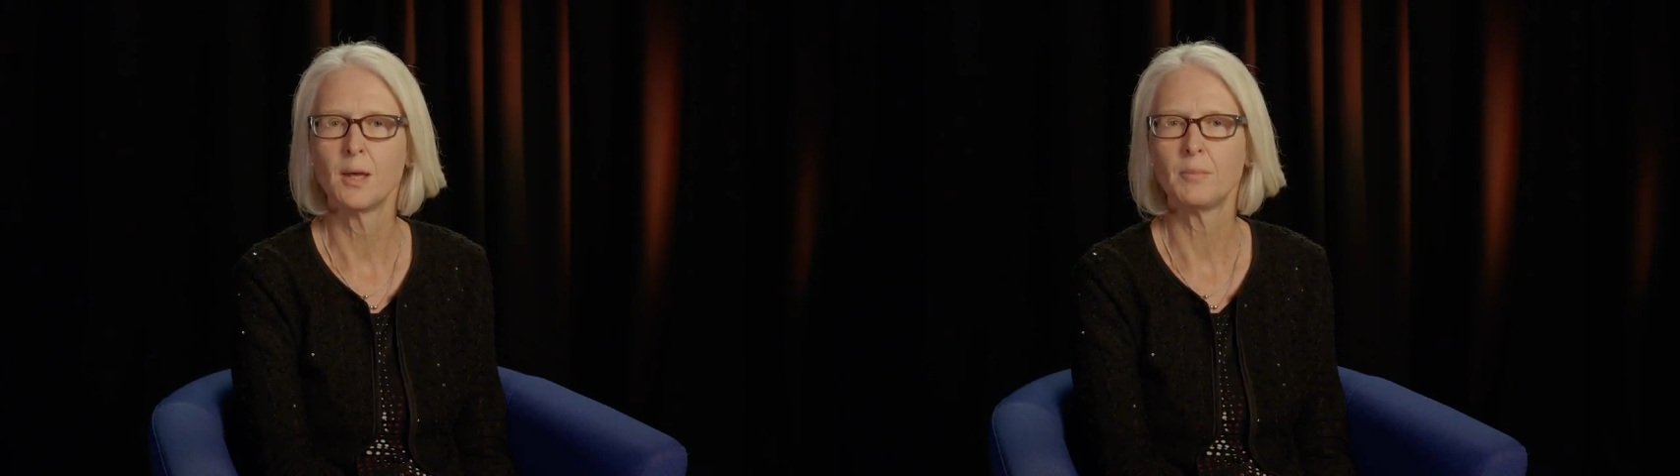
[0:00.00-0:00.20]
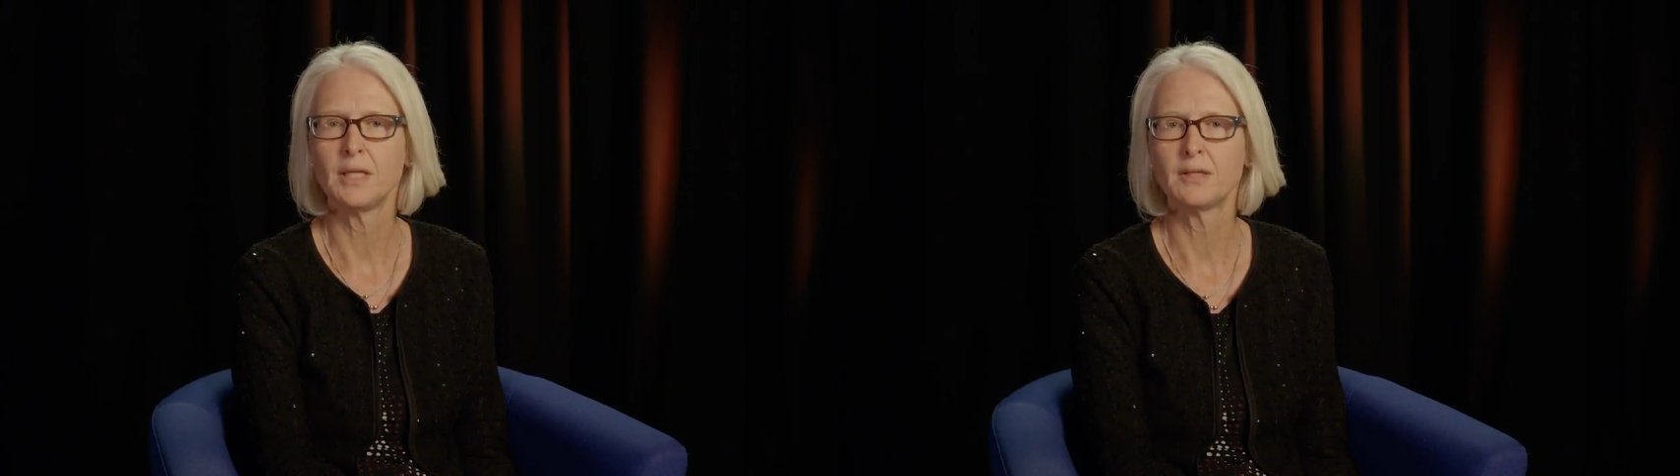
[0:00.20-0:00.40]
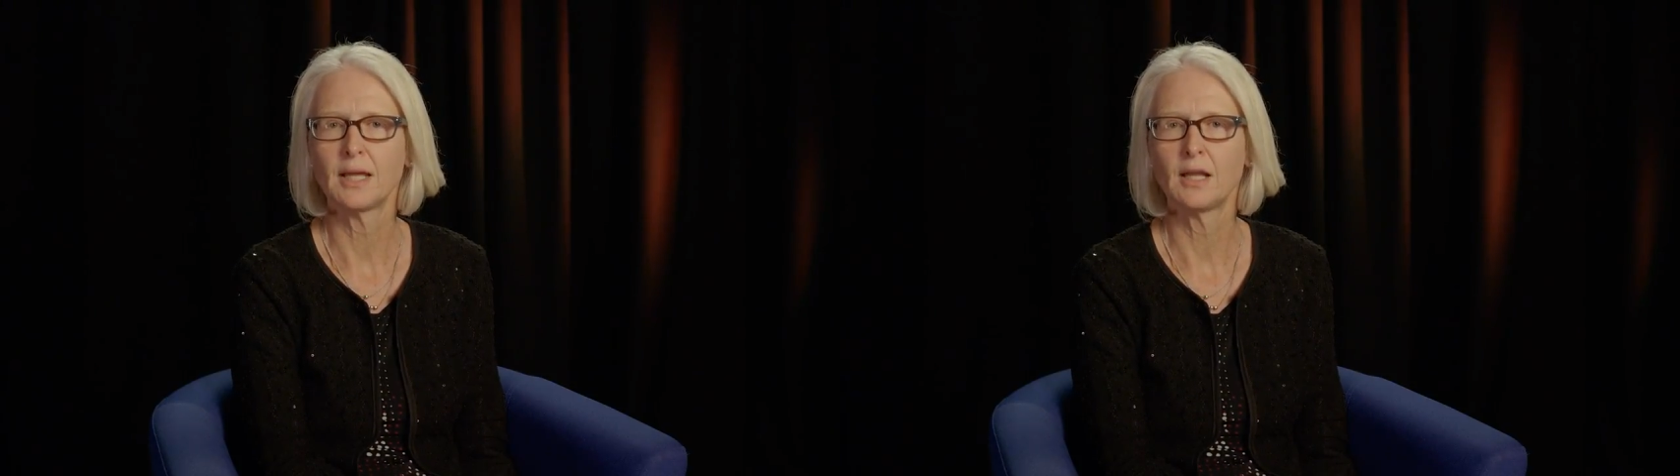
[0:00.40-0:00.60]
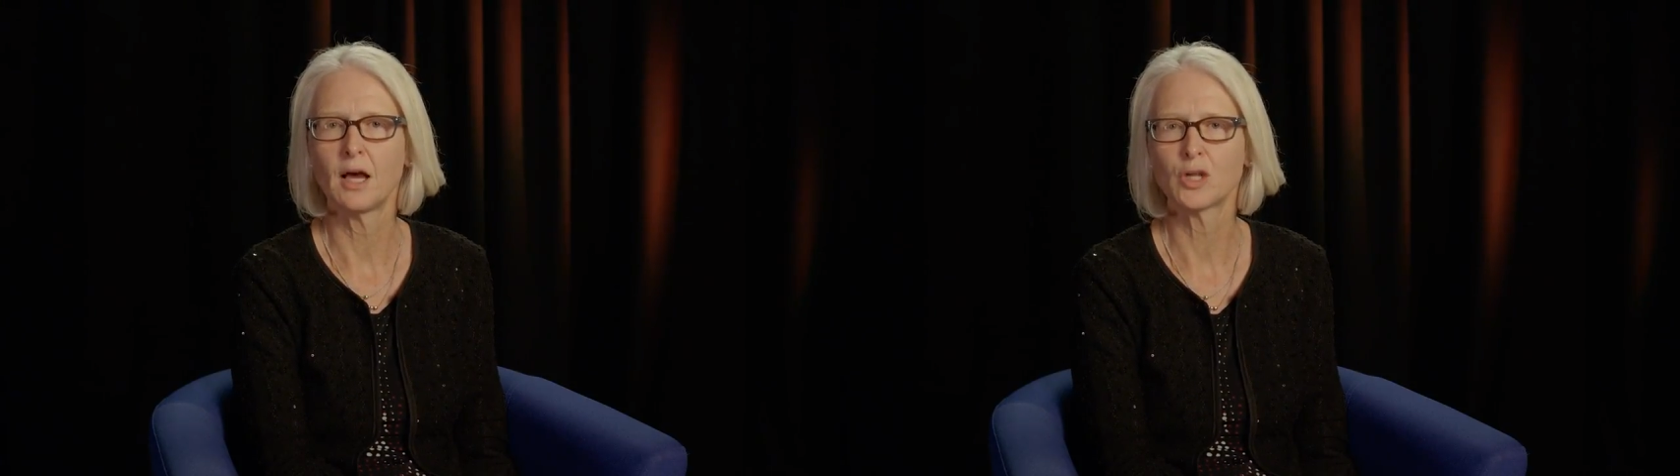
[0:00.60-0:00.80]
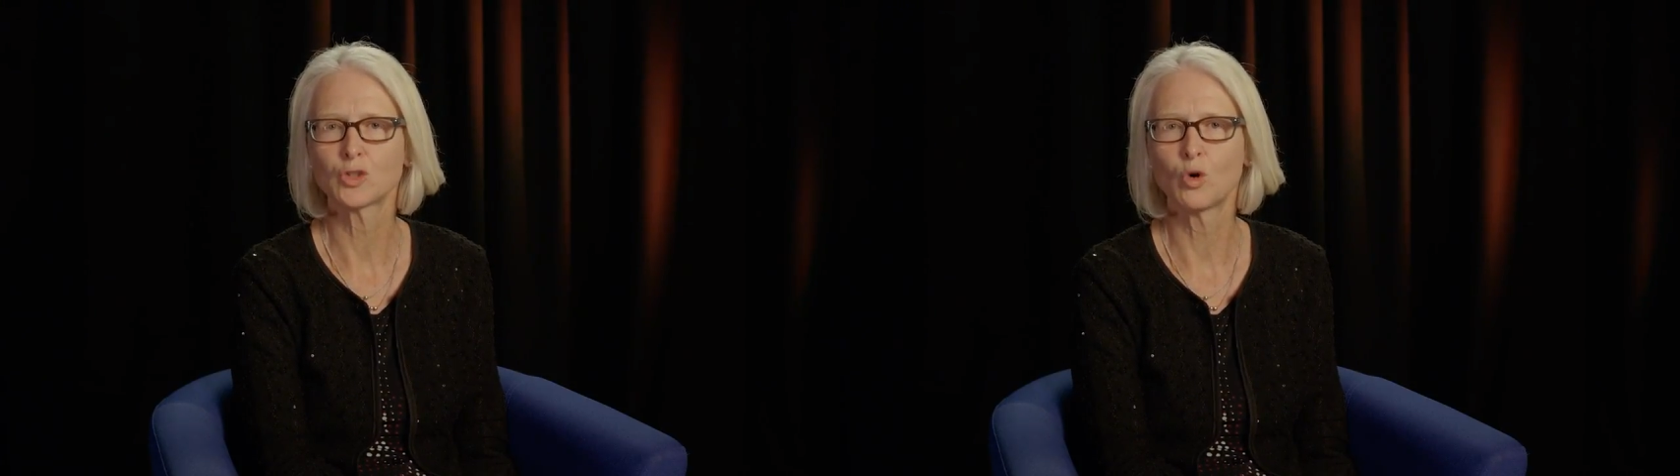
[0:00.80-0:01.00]
be they
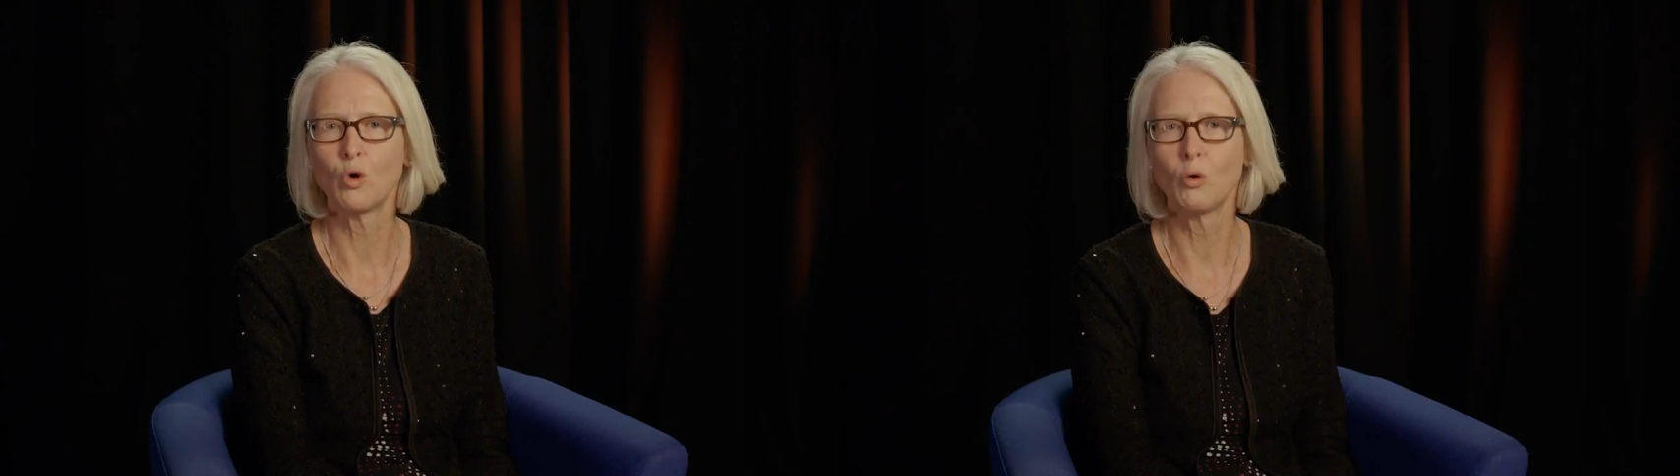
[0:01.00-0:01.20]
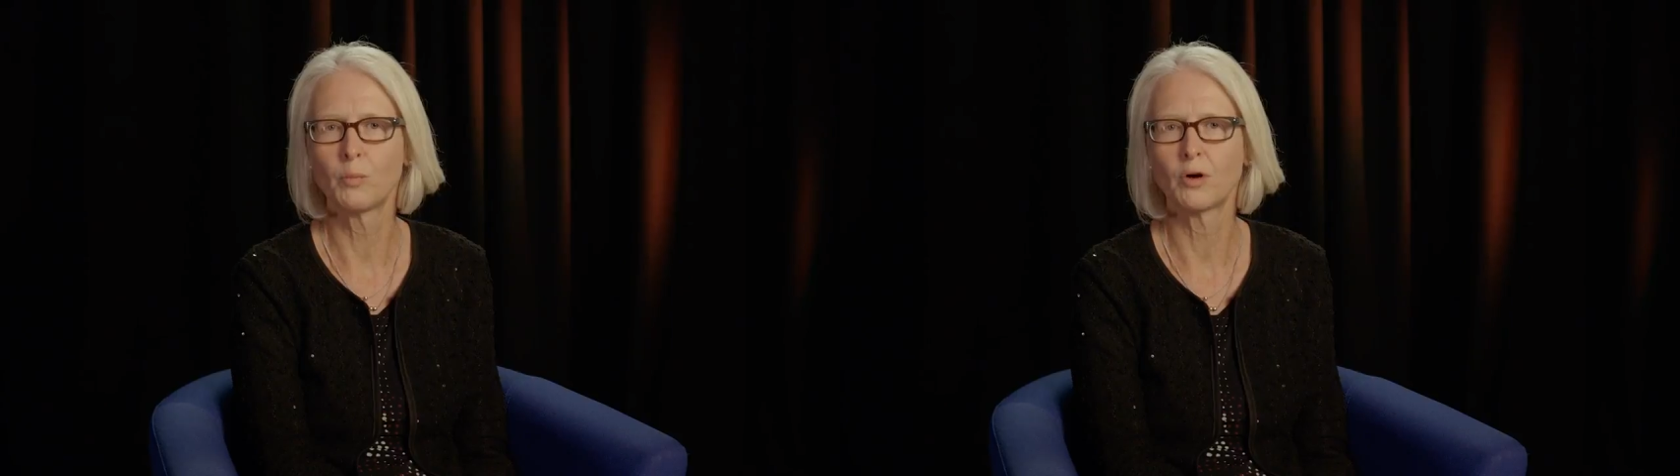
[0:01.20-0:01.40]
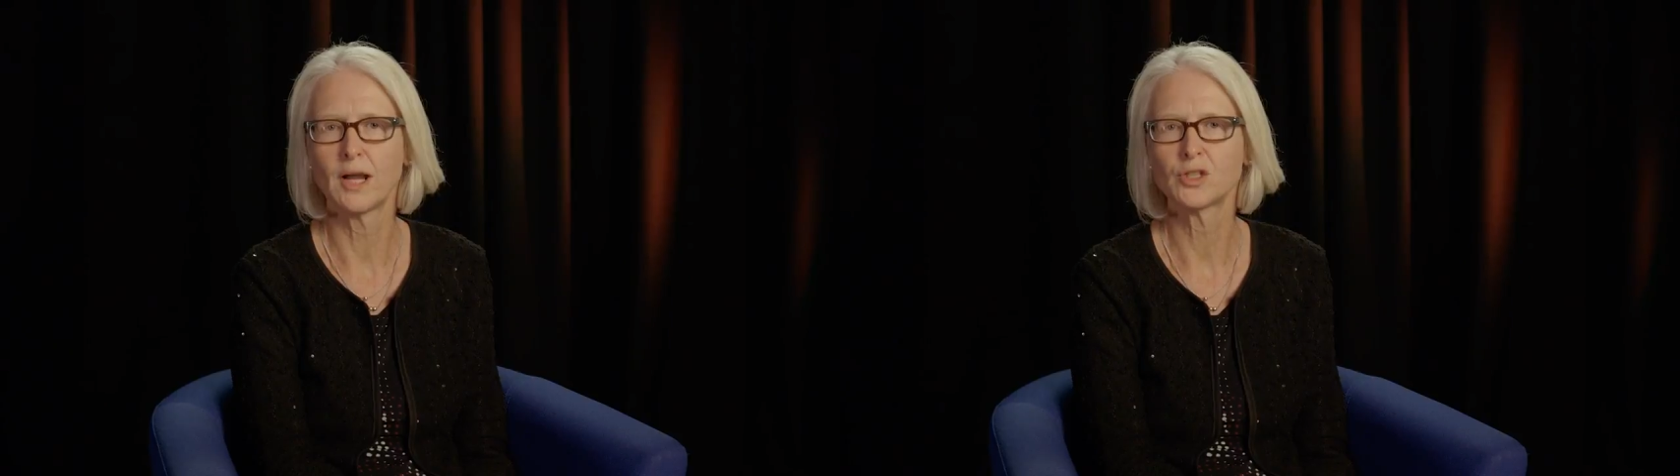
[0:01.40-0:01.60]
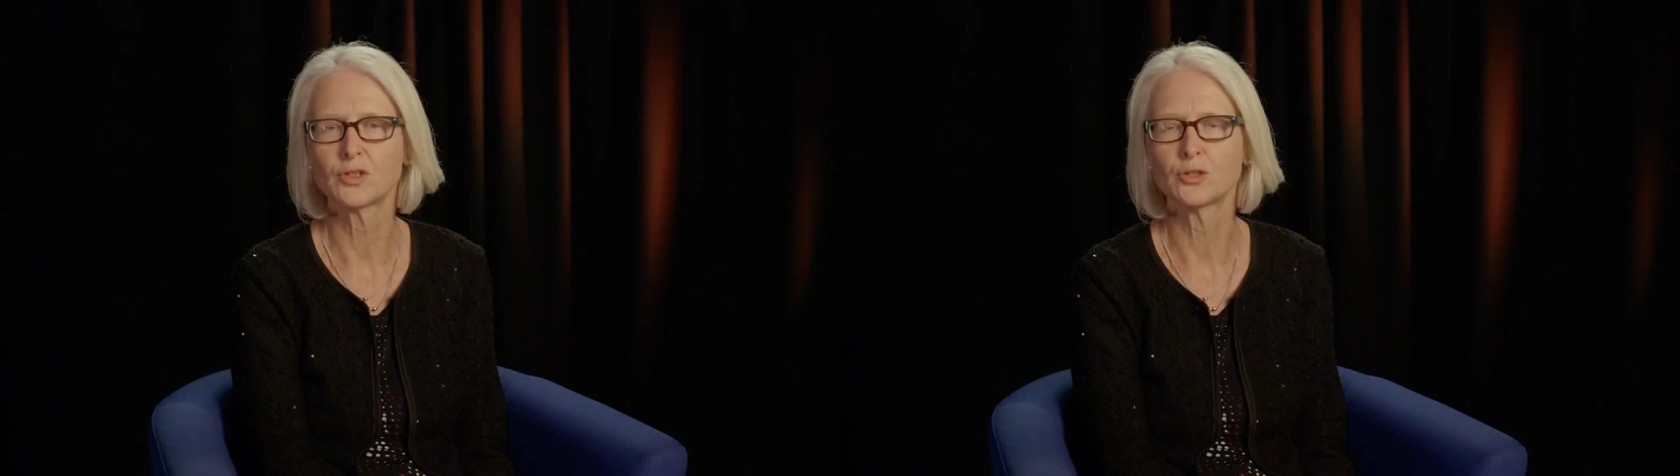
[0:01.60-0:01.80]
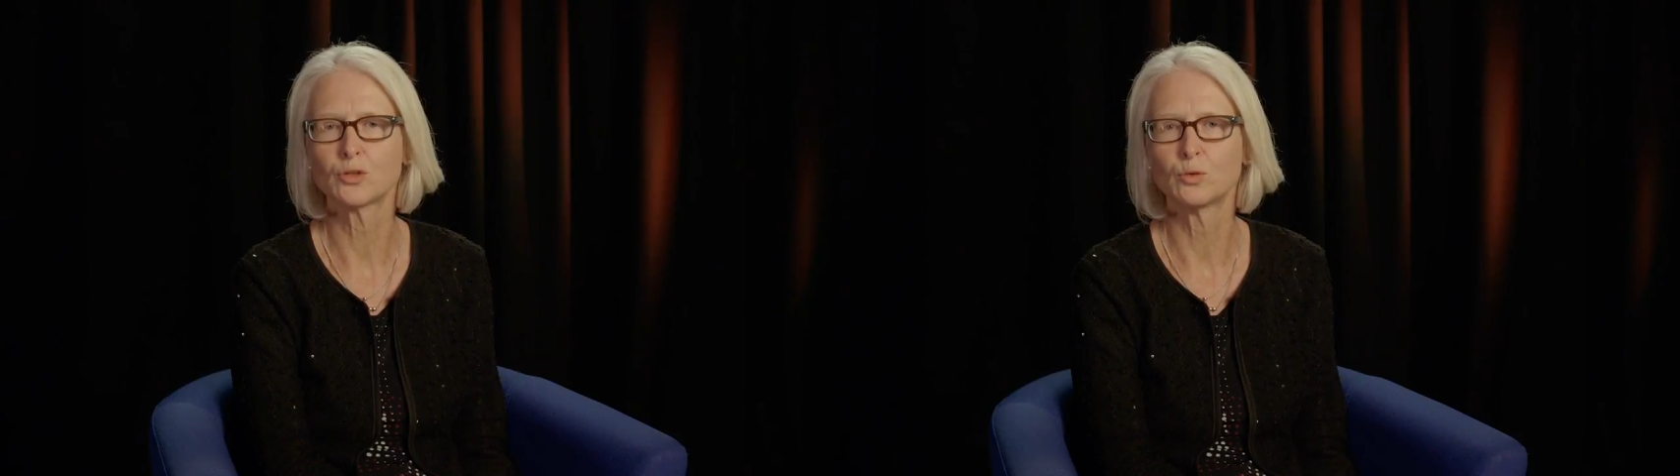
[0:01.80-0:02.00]
large corporations